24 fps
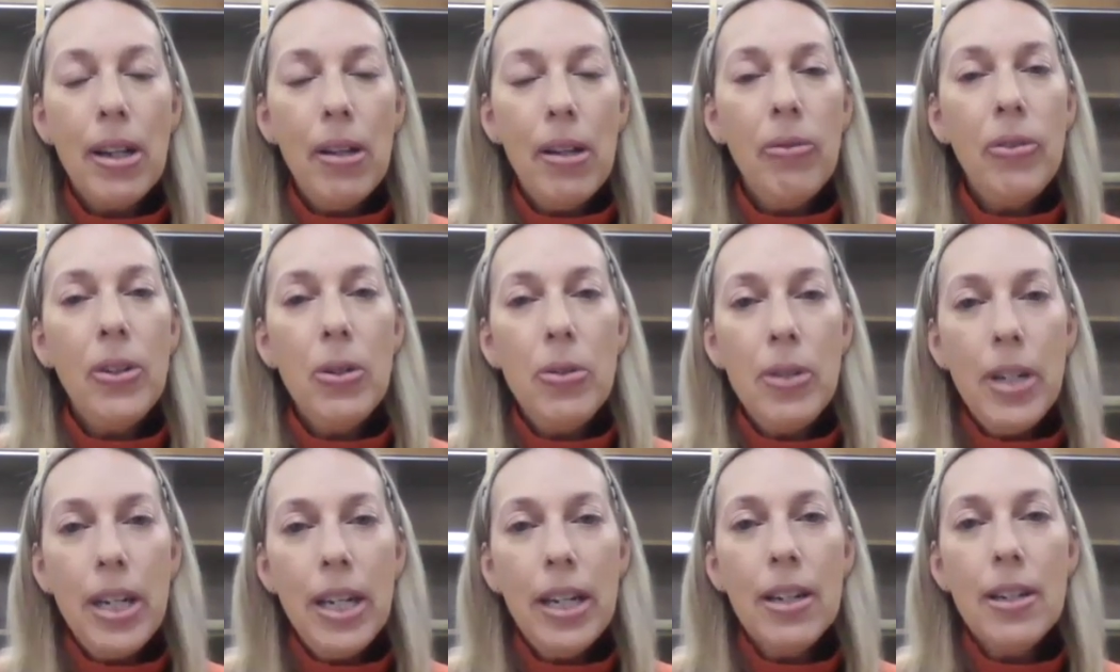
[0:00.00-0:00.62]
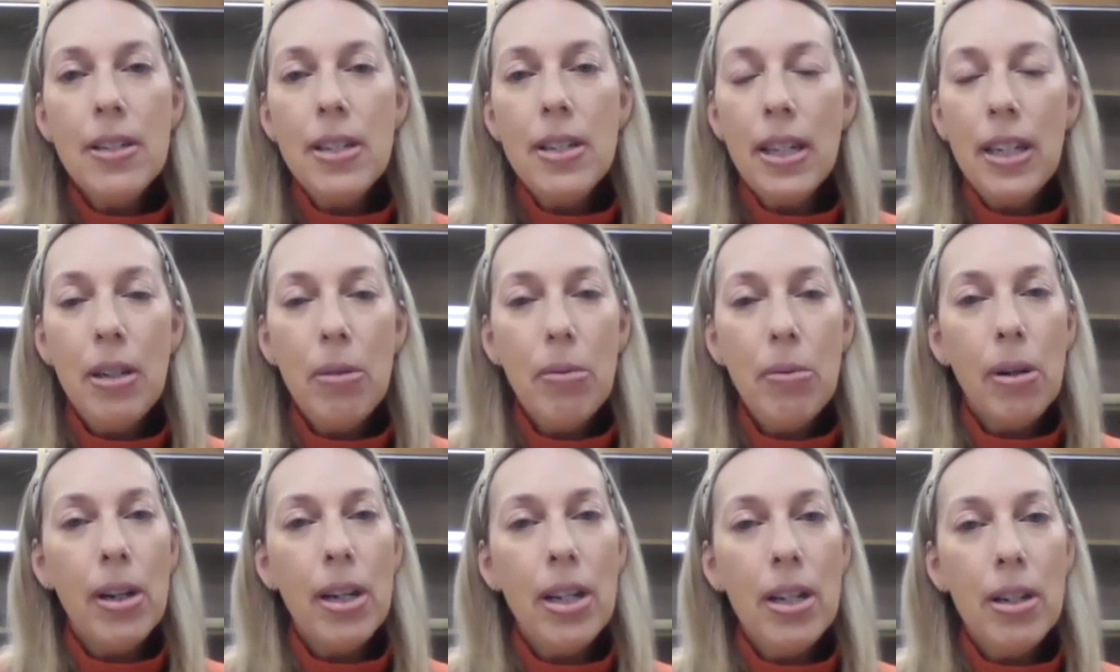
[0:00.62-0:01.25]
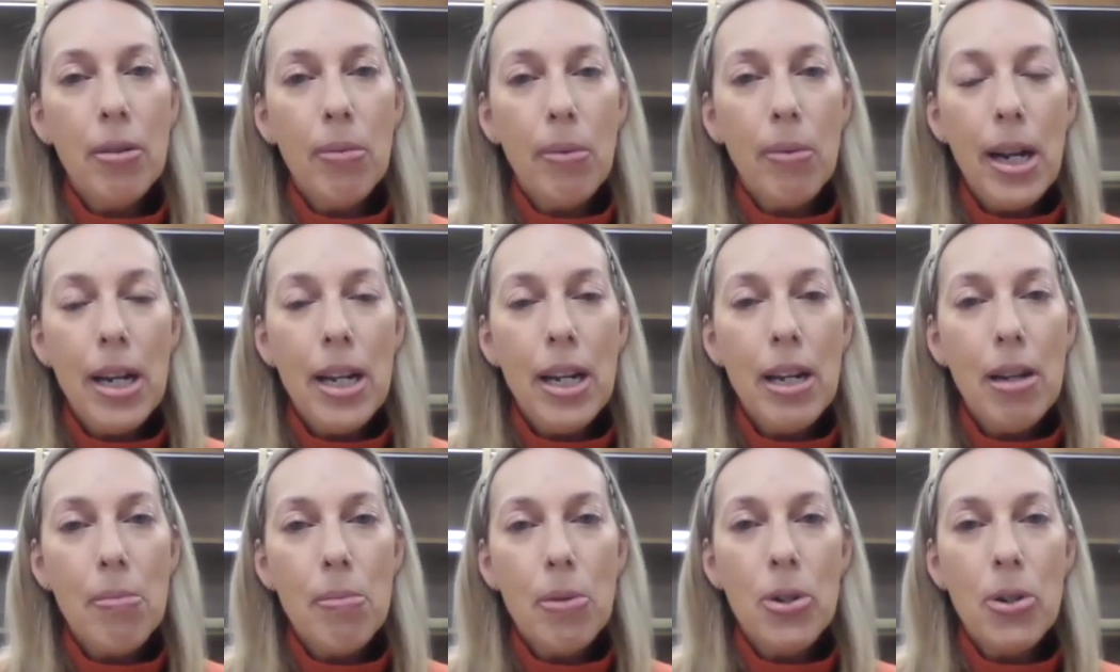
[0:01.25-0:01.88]
If you need us and you are in a
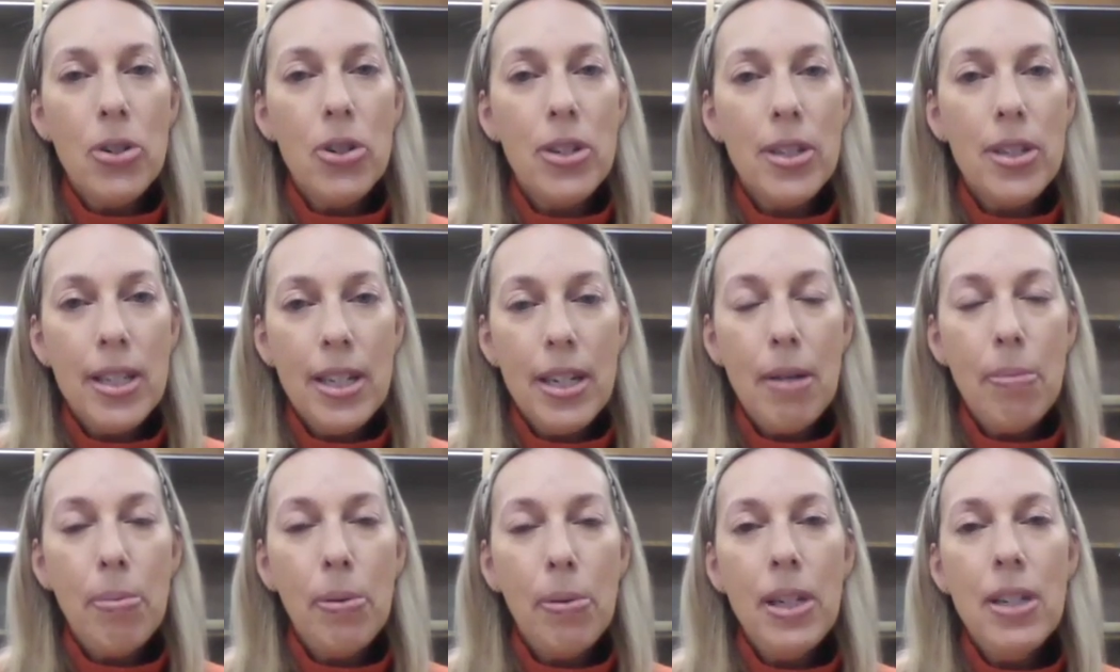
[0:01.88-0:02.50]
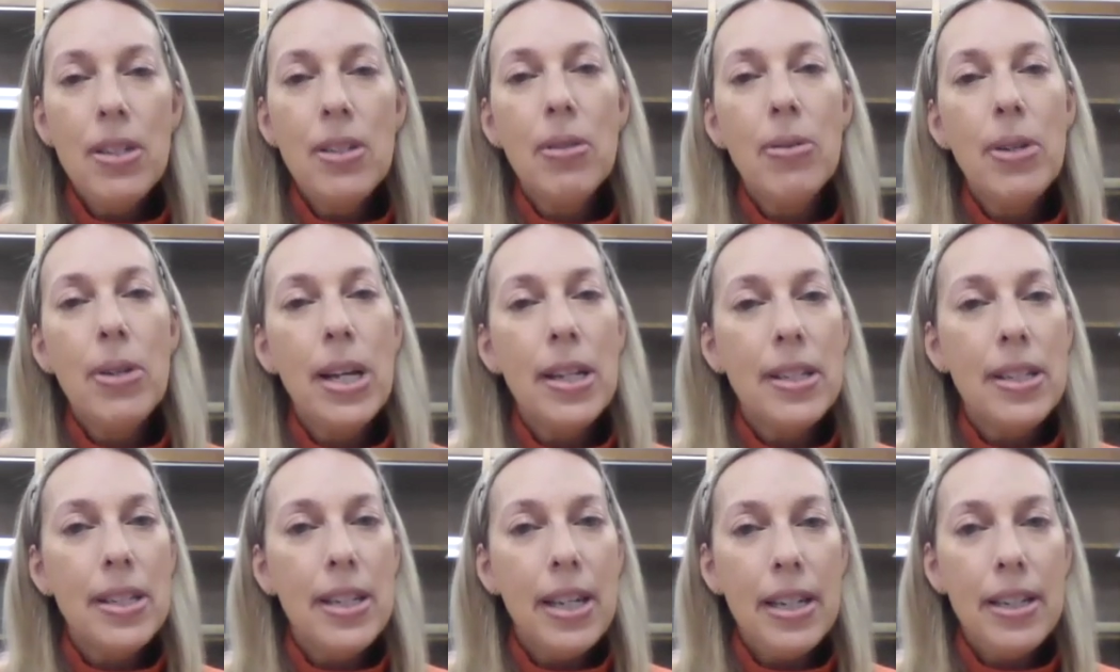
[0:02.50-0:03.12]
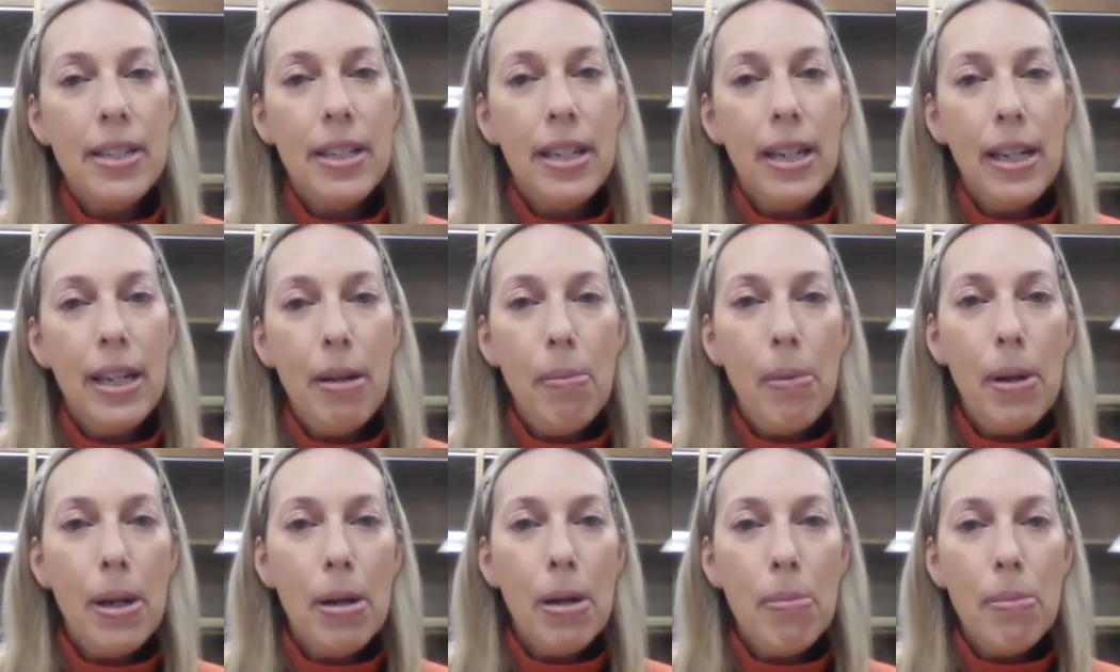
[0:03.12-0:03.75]
writing emergency, please don't hesitate to
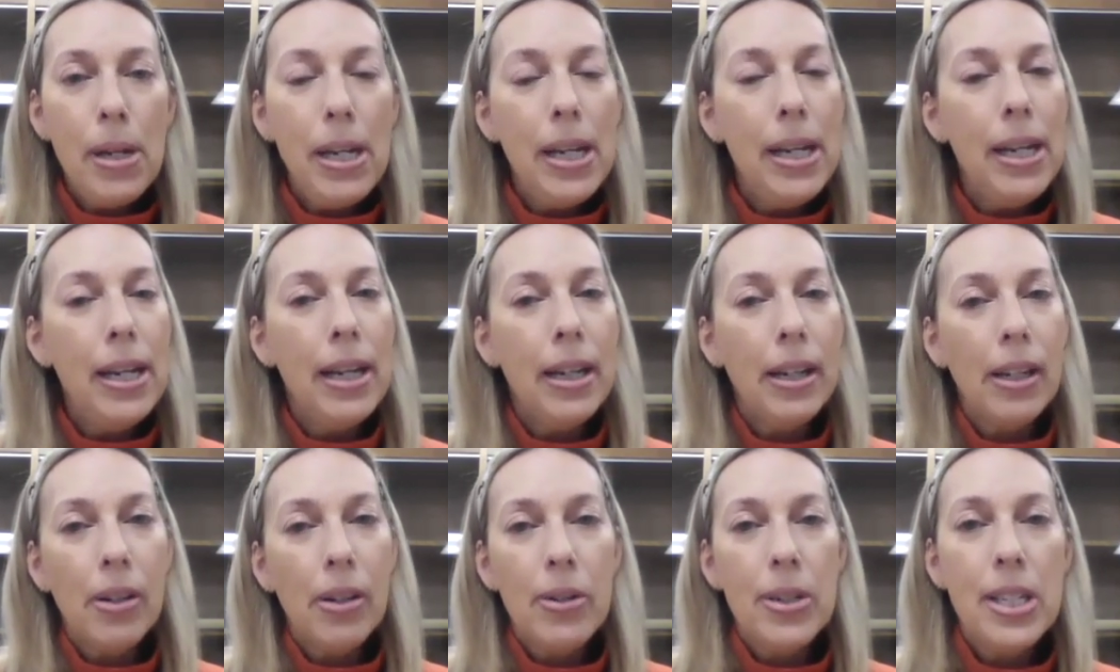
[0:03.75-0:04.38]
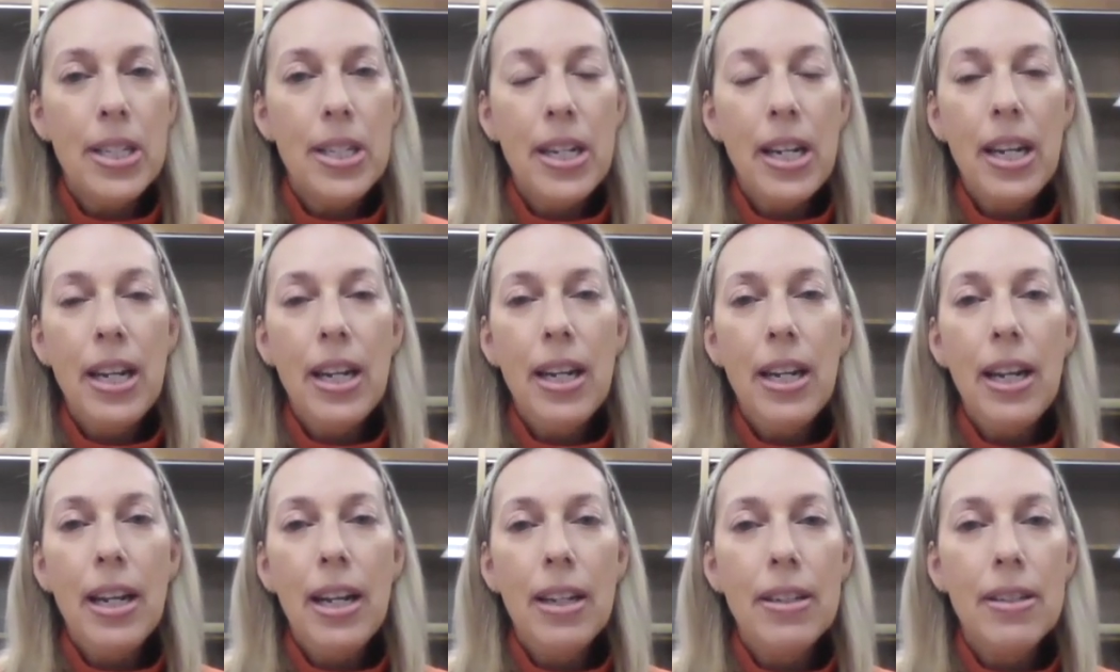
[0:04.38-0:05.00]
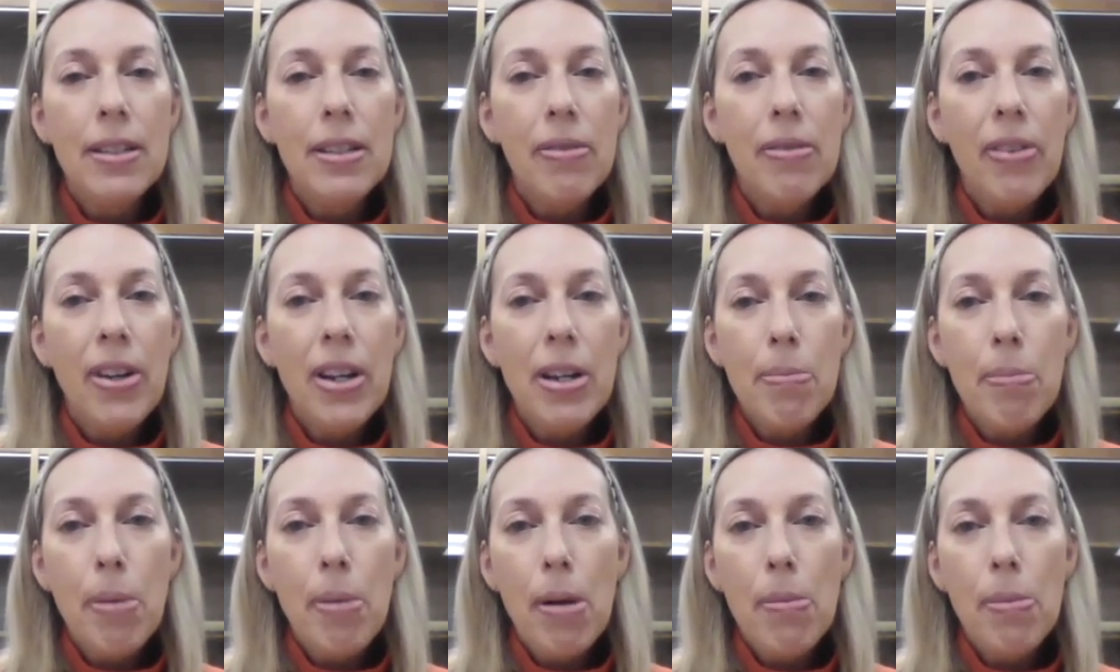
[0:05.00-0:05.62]
email me at
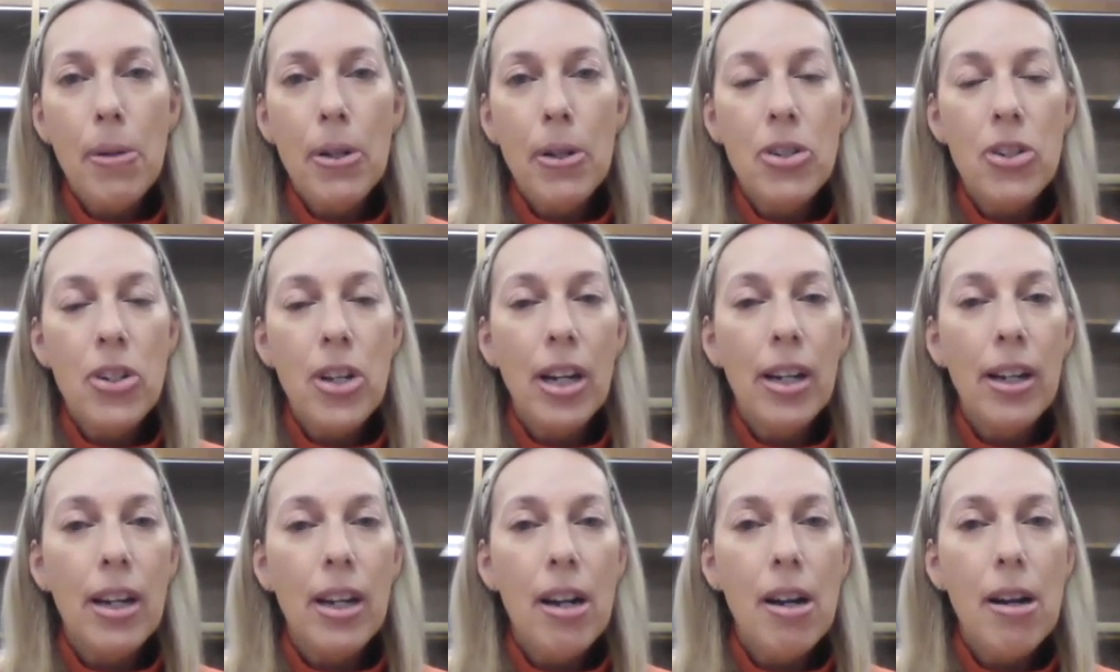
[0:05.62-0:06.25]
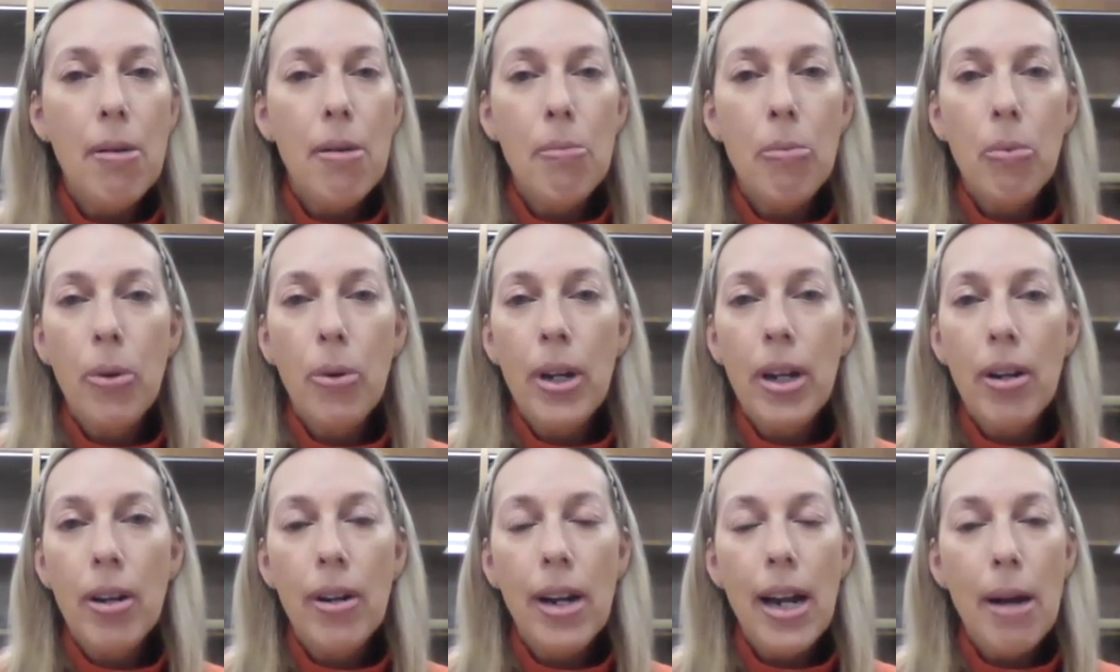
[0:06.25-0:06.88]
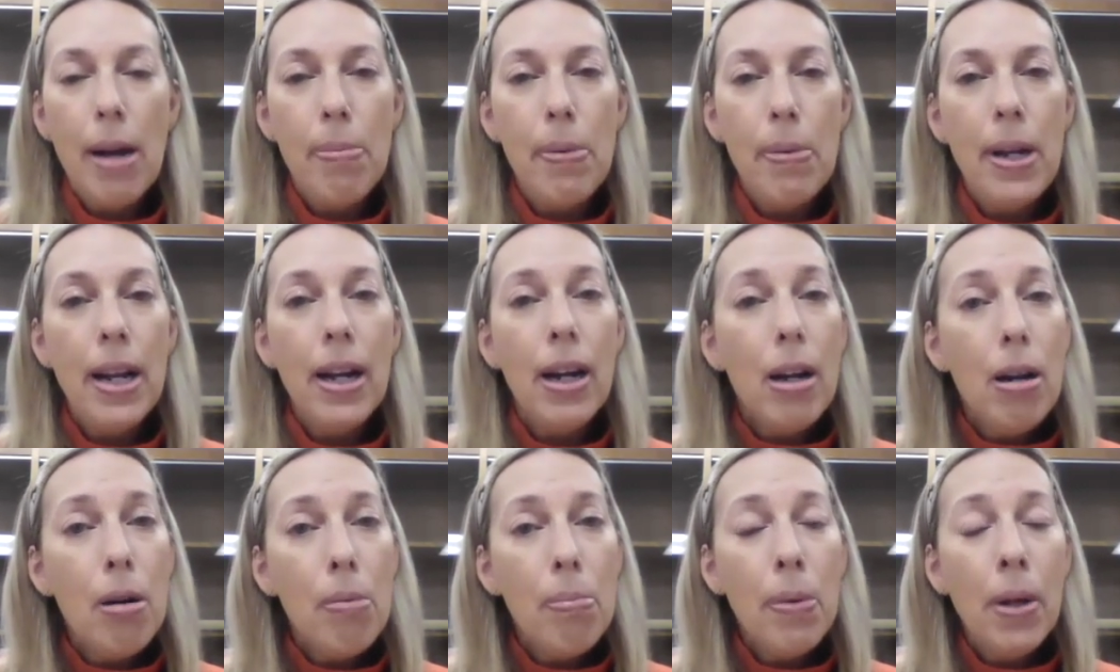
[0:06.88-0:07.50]
christine@defendandpublish.com. We are happy to
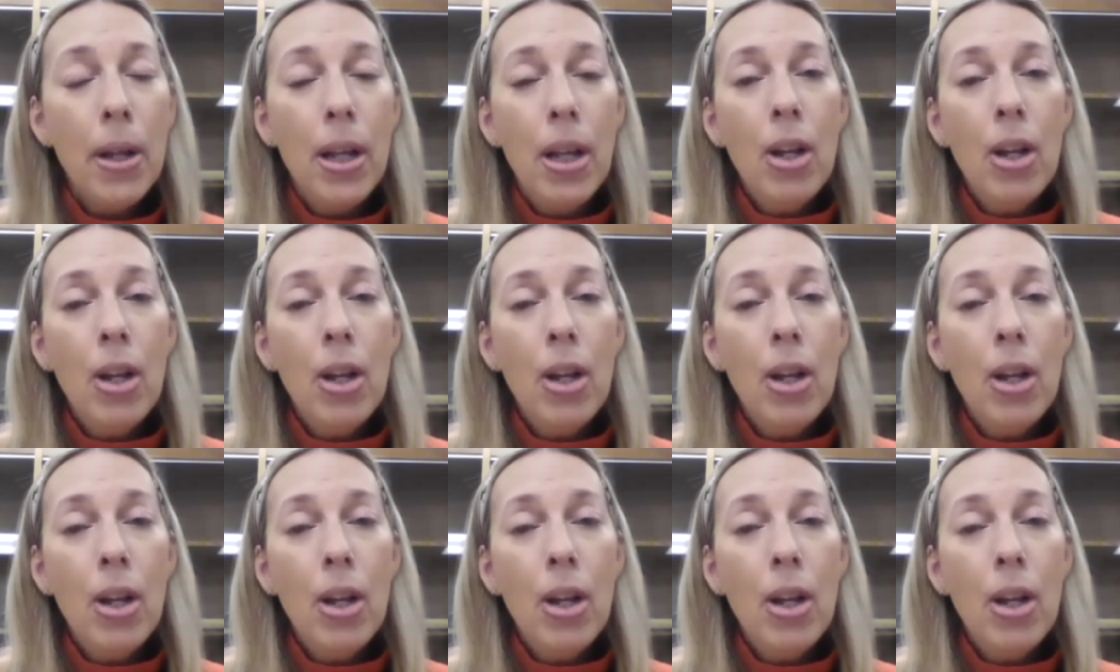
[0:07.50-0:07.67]
help.